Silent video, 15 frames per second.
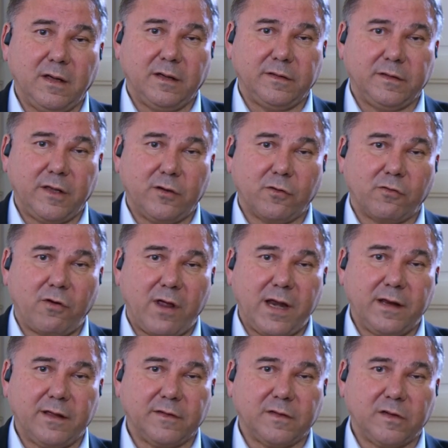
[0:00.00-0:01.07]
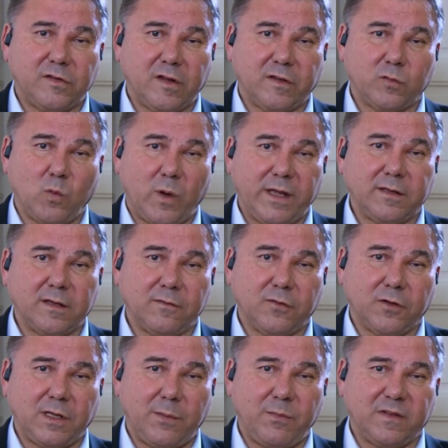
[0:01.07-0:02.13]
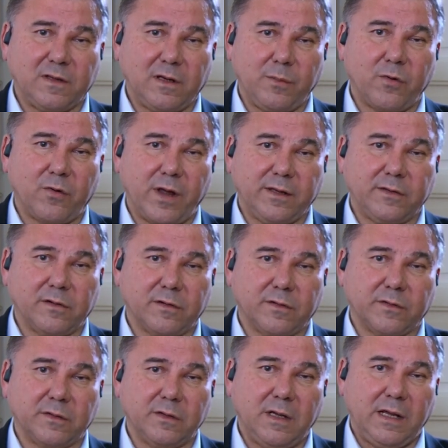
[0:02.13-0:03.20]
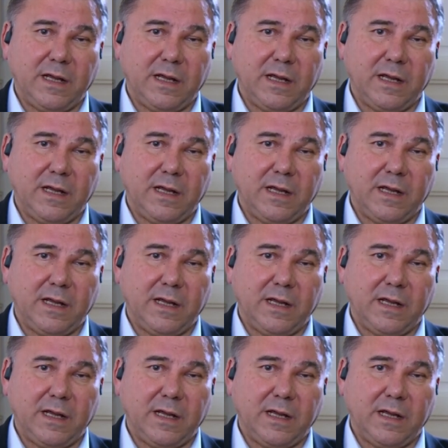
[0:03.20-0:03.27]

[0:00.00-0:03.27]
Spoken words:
the Ukrainians are just waiting for them as liberators,